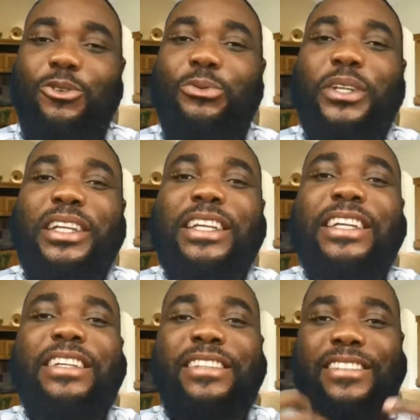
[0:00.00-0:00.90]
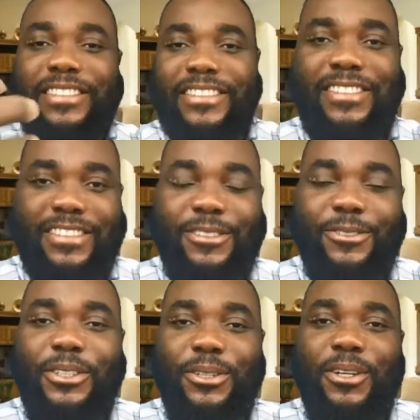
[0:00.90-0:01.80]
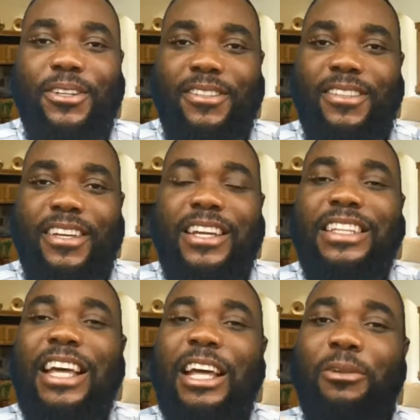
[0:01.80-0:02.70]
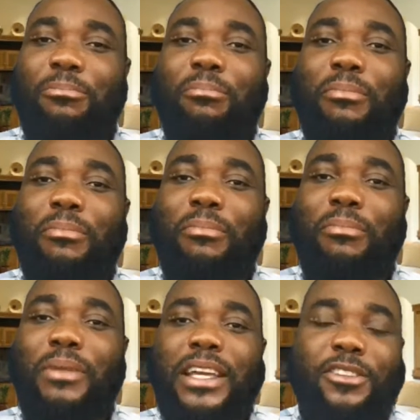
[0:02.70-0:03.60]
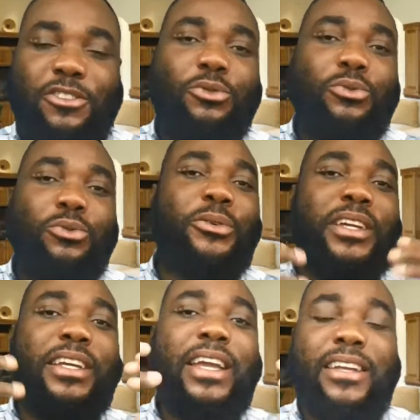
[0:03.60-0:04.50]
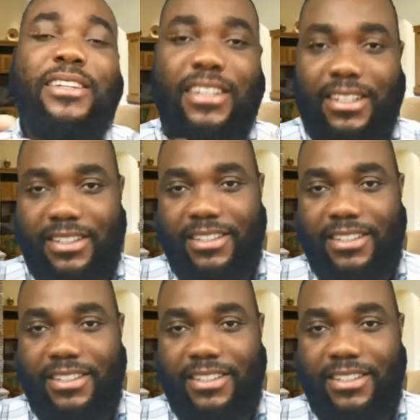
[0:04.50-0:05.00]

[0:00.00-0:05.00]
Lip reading: to release to the earth. That means you were created